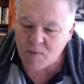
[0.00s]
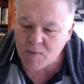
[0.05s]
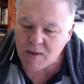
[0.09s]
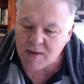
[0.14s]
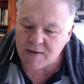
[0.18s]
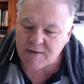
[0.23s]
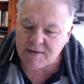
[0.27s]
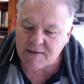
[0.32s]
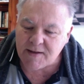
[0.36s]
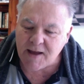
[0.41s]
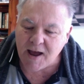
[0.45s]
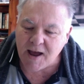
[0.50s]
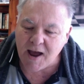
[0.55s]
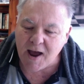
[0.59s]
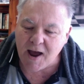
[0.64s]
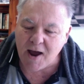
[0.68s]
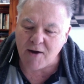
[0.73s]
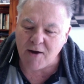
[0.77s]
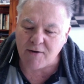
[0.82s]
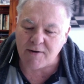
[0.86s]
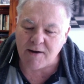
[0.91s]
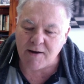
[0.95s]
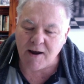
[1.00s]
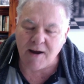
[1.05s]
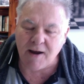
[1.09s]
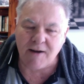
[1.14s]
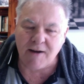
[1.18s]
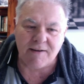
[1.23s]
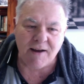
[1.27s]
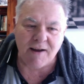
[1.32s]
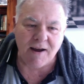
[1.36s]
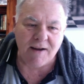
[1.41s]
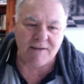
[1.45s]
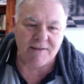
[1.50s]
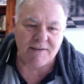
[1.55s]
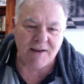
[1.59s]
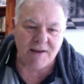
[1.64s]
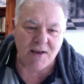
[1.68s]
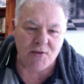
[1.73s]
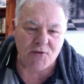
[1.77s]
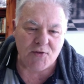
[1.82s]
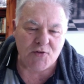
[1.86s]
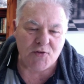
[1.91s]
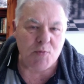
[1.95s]
No.
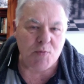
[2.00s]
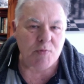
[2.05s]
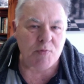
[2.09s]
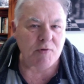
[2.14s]
The Super